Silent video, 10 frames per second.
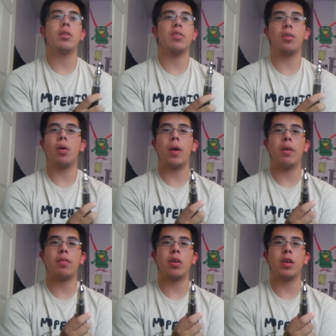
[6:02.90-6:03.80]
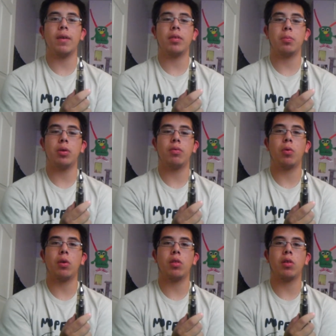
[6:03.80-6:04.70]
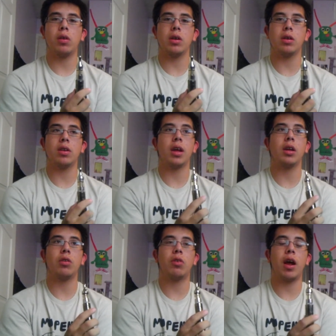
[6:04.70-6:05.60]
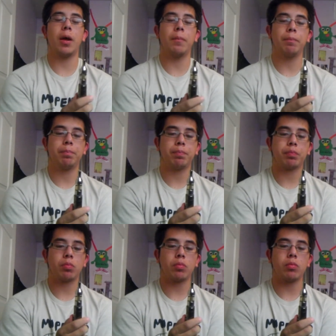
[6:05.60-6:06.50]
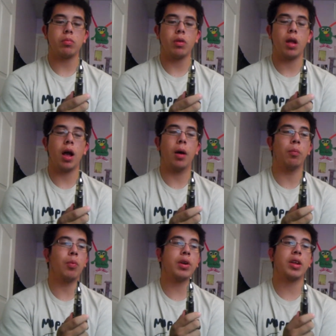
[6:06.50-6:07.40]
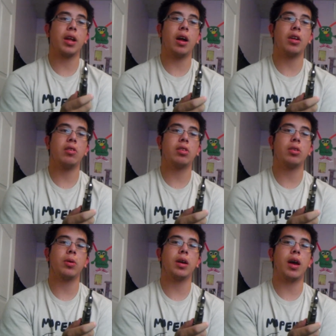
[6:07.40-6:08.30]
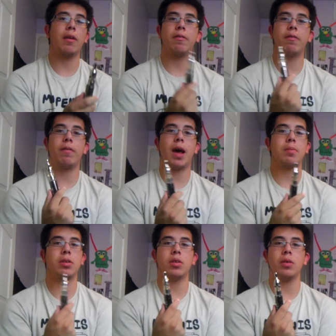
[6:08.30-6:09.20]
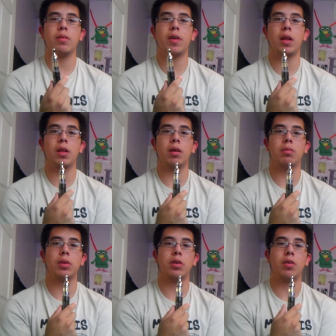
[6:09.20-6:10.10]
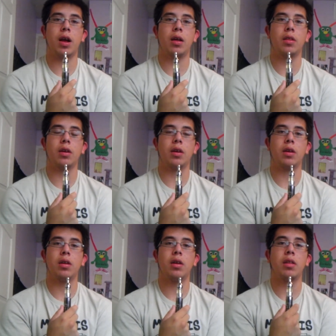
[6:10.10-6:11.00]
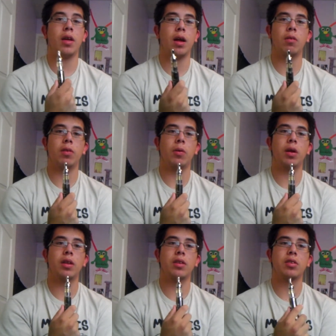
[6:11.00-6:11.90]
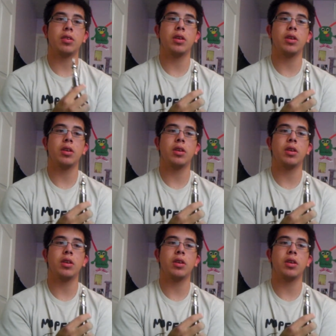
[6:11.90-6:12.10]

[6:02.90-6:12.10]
zero effort you have to put forth into taking a drag. Once I got used to it, I absolutely fell in love with the airflow on this.